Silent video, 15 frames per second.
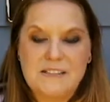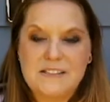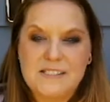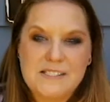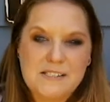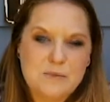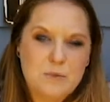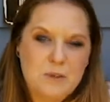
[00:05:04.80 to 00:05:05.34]

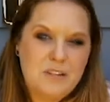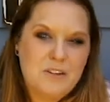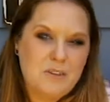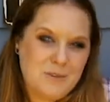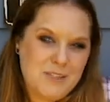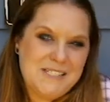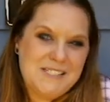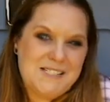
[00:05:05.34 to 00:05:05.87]
This is one of
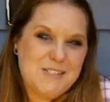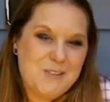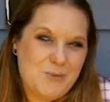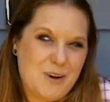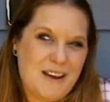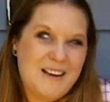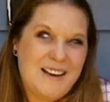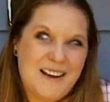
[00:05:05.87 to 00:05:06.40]
the reasons
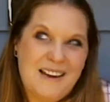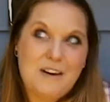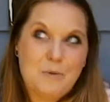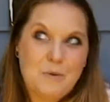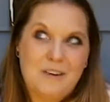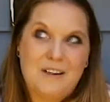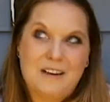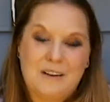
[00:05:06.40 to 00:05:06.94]
why I kind of
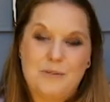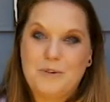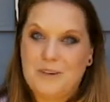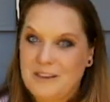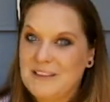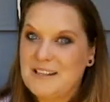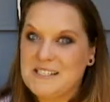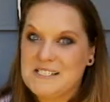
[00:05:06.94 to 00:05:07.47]
want to get
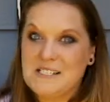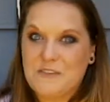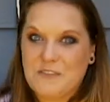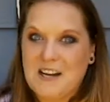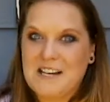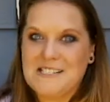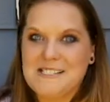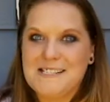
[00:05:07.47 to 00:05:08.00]
one of these
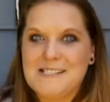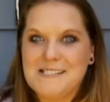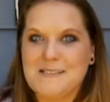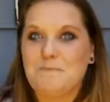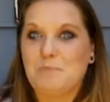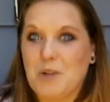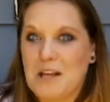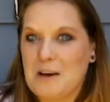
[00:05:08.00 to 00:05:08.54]
devices
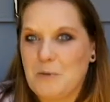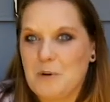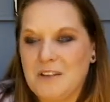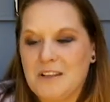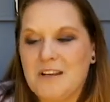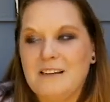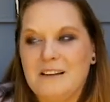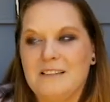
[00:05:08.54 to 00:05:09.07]
and play
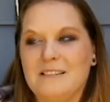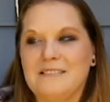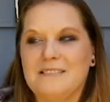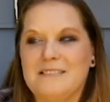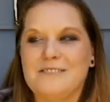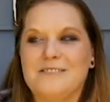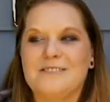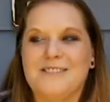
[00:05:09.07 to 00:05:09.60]
with it
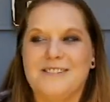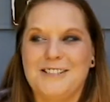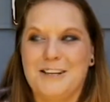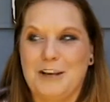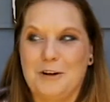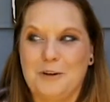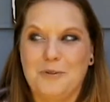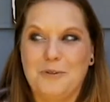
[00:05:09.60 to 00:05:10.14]
and,
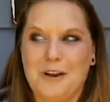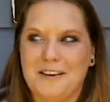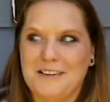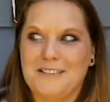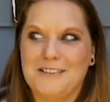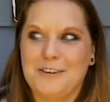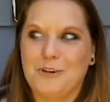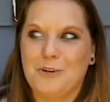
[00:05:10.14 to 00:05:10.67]
you know,
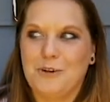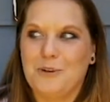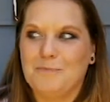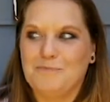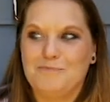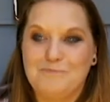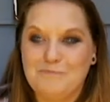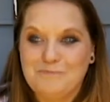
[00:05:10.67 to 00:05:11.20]
kind of
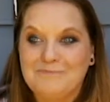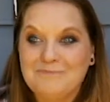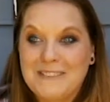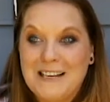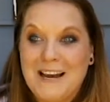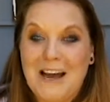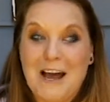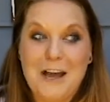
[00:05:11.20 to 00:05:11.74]

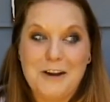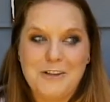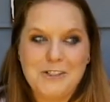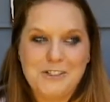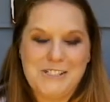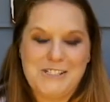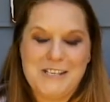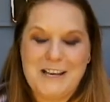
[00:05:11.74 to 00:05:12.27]

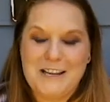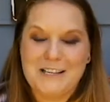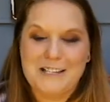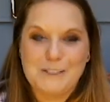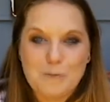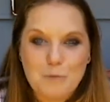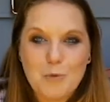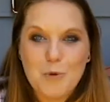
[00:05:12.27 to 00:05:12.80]

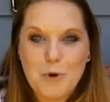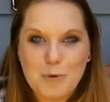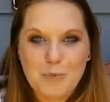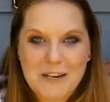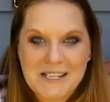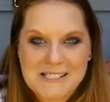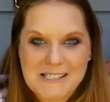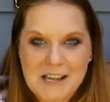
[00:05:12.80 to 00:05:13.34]
understand more
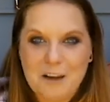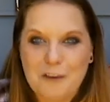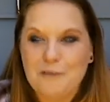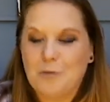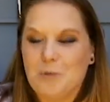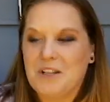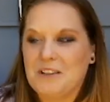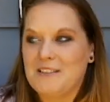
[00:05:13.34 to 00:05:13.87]

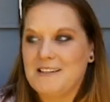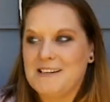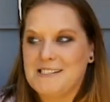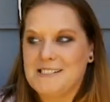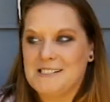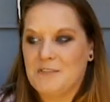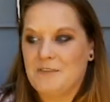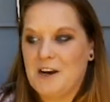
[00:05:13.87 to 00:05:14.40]
myself with
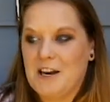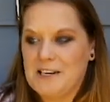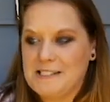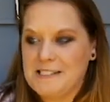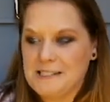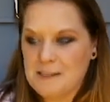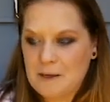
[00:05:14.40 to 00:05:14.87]
this device.